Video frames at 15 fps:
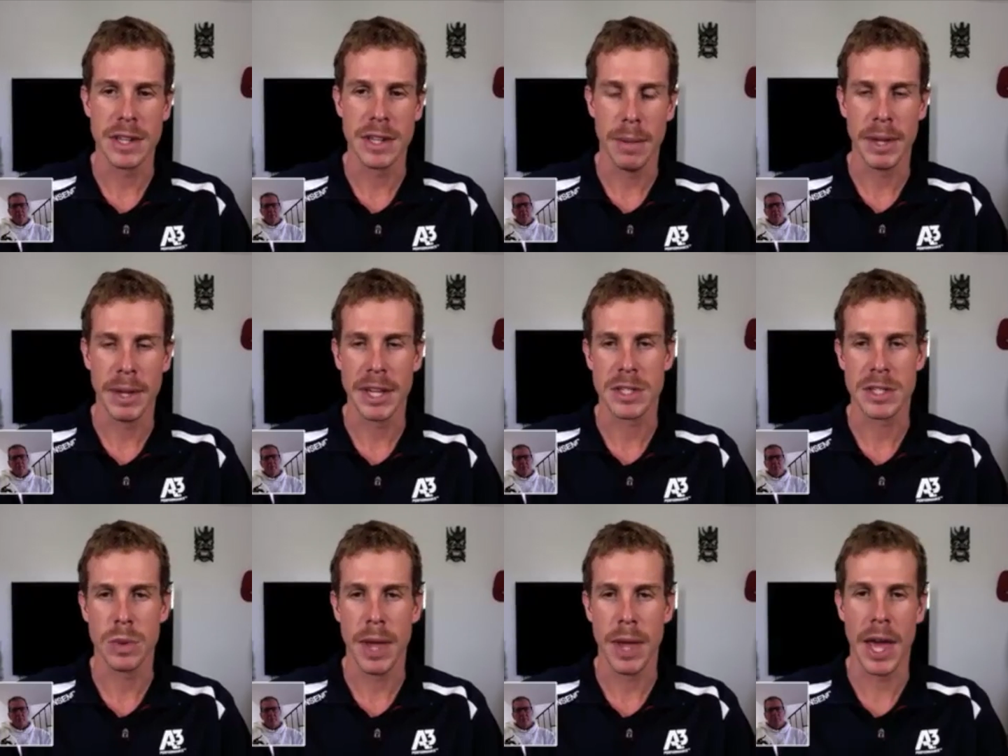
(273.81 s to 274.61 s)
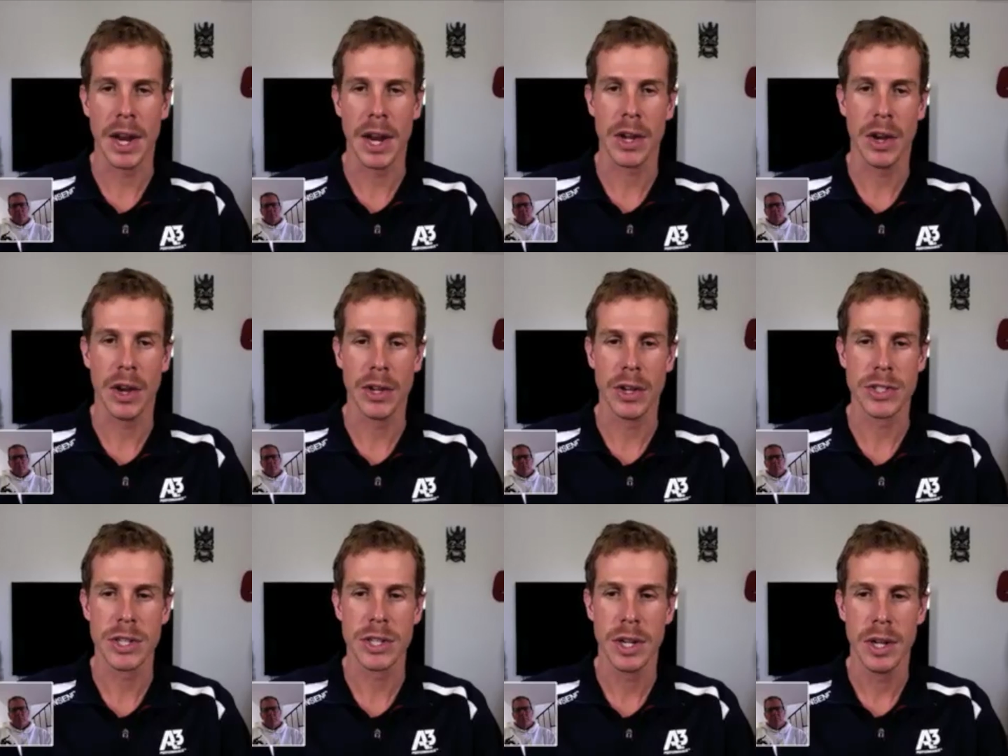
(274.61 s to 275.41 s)
now, being a swimmer and a
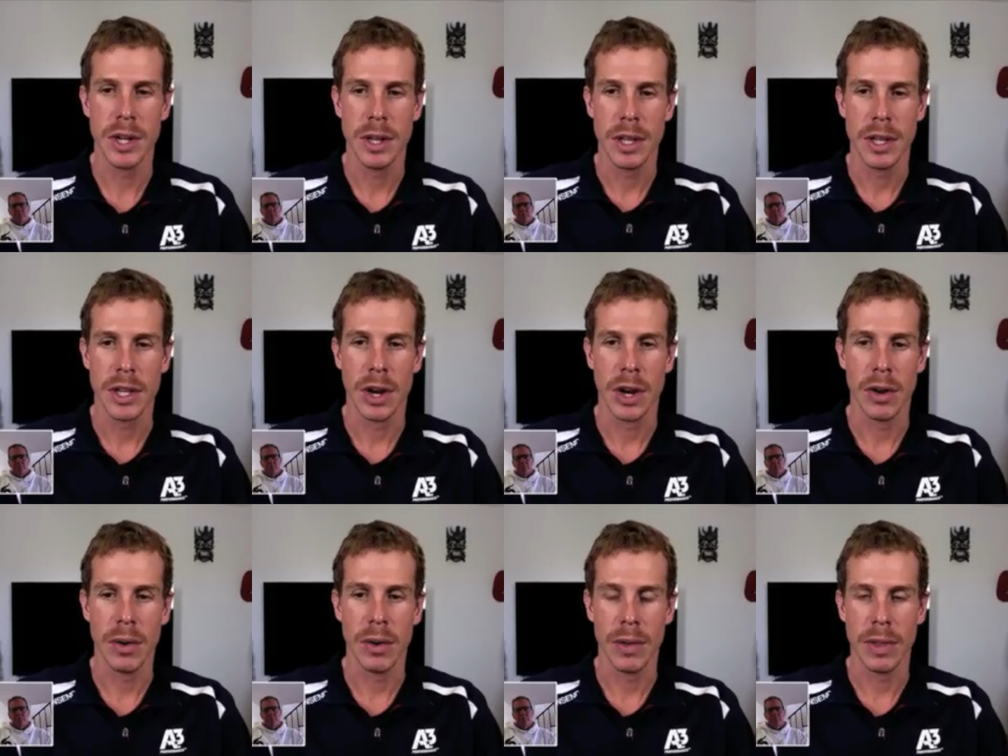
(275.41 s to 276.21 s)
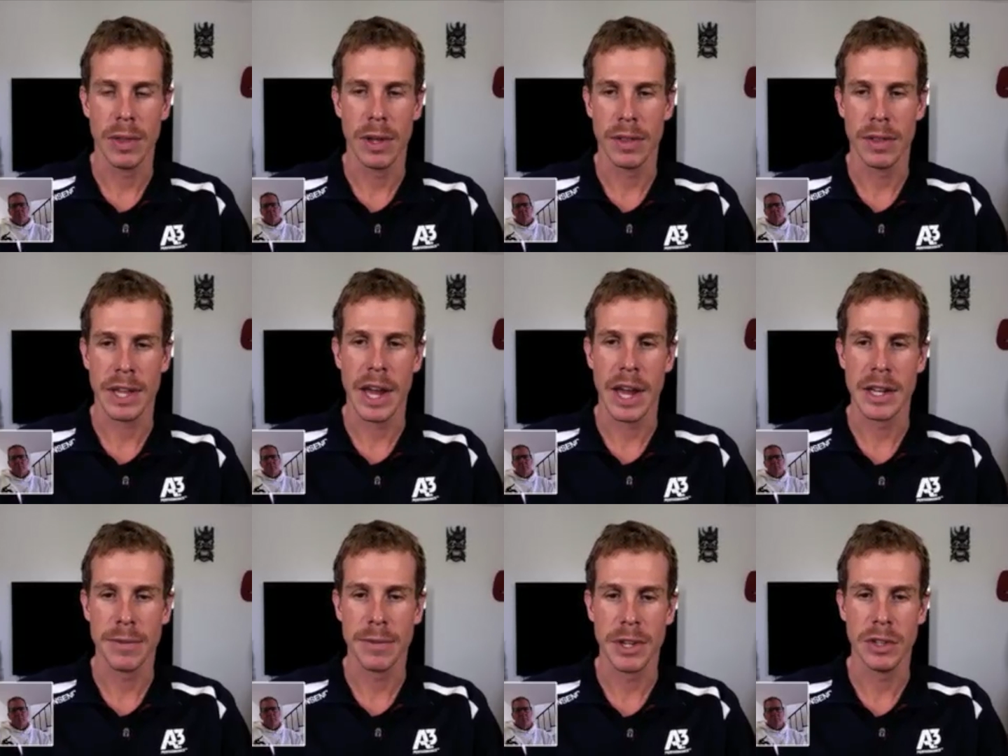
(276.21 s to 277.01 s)
coach. The
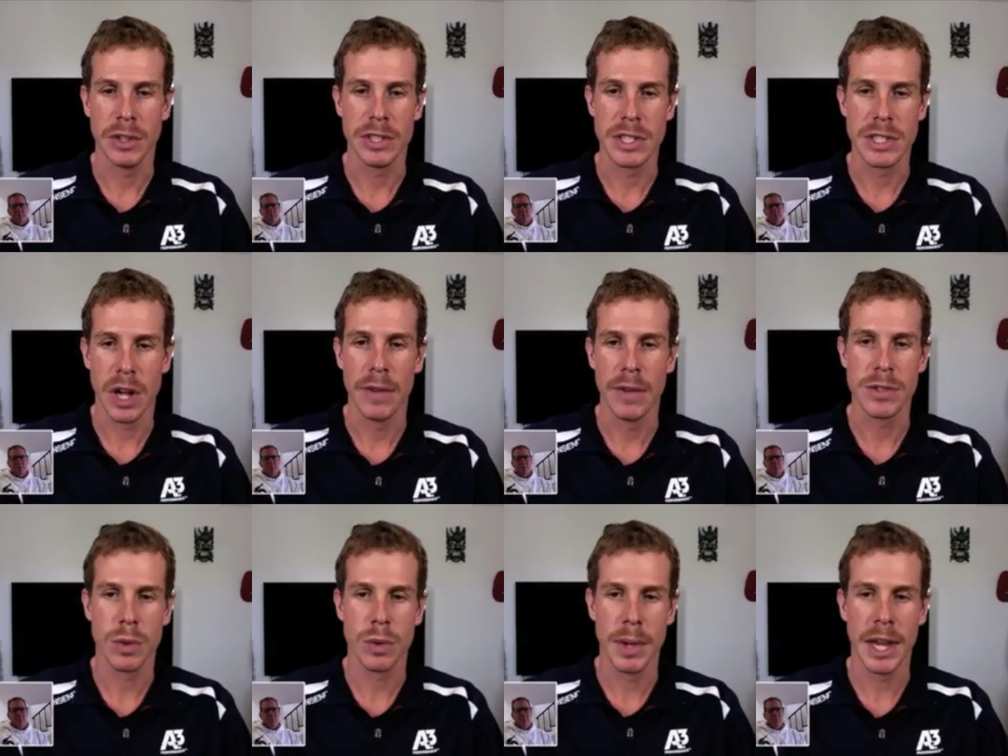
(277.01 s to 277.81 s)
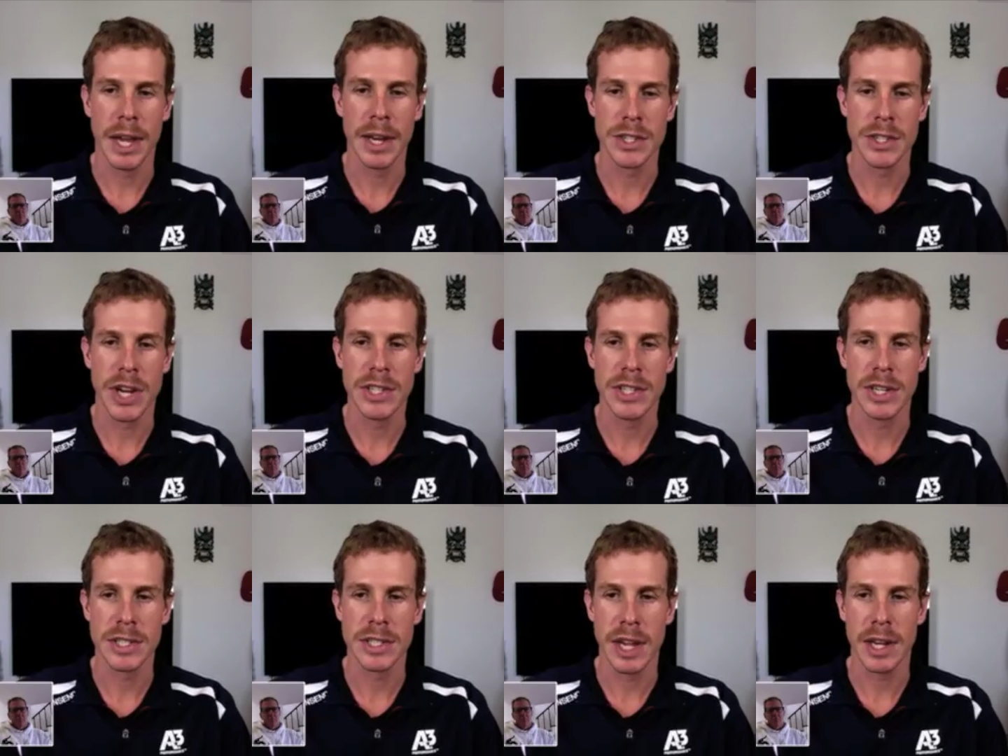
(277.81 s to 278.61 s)
kind of difficulties of swimming and
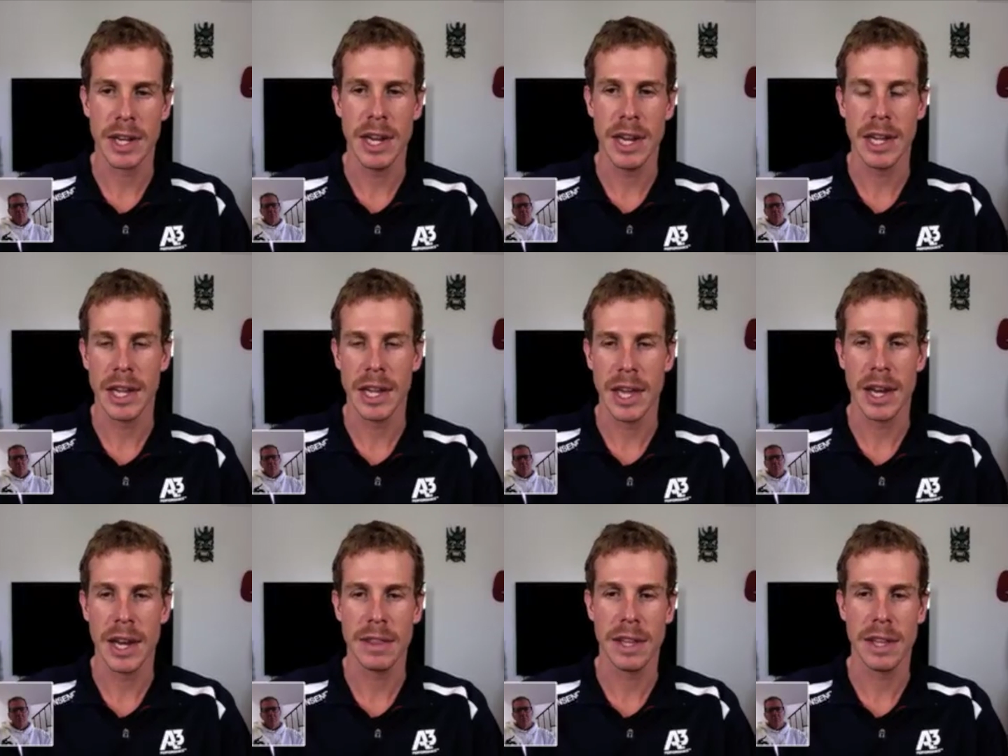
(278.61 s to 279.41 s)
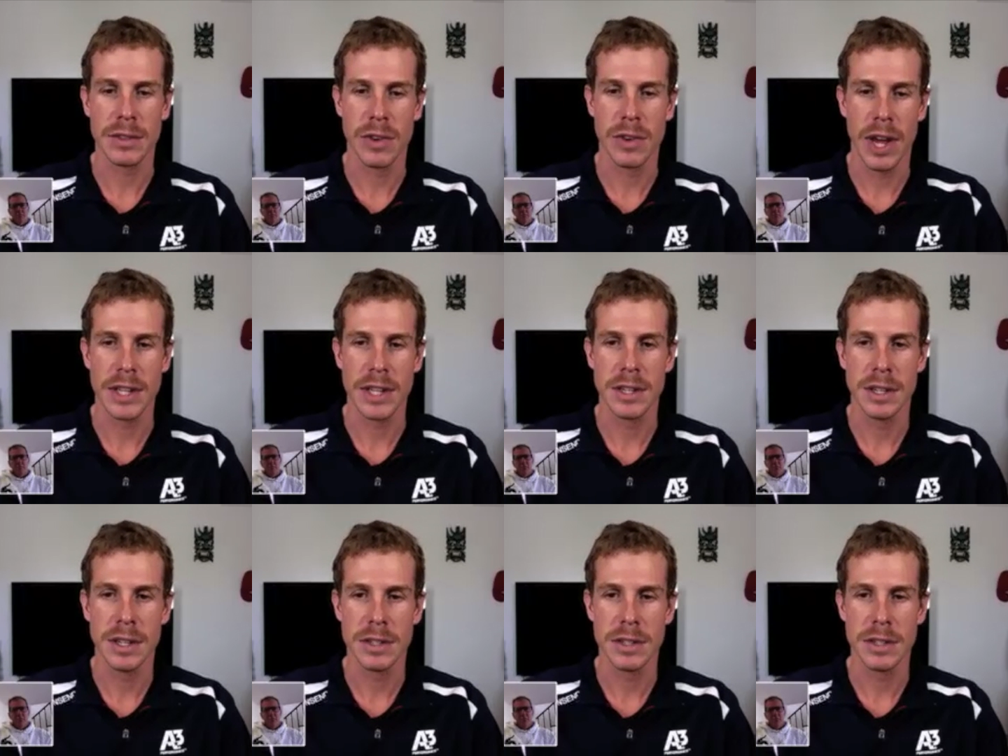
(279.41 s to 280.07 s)
changing technique and getting things right.